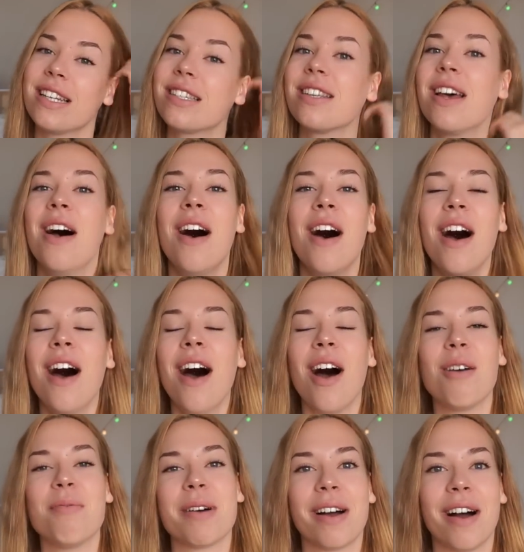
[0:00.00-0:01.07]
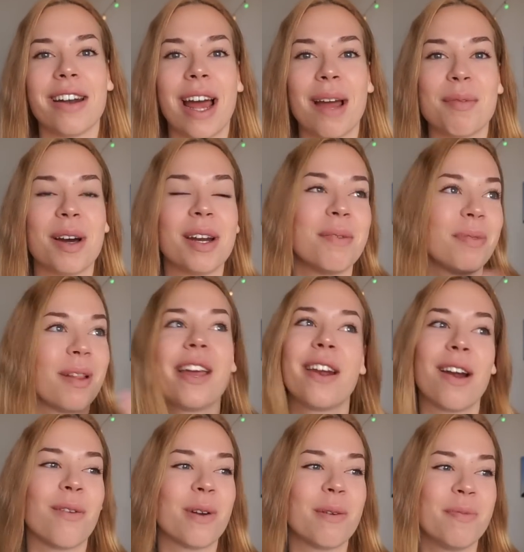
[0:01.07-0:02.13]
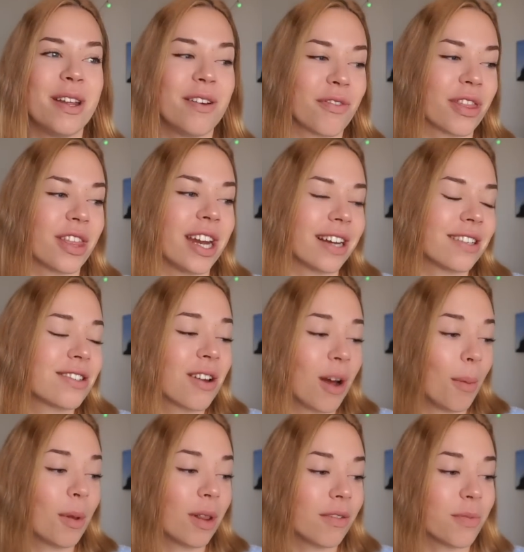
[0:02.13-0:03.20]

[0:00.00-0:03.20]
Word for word: It's oh my god, I'm gonna play it on repeat for the next couple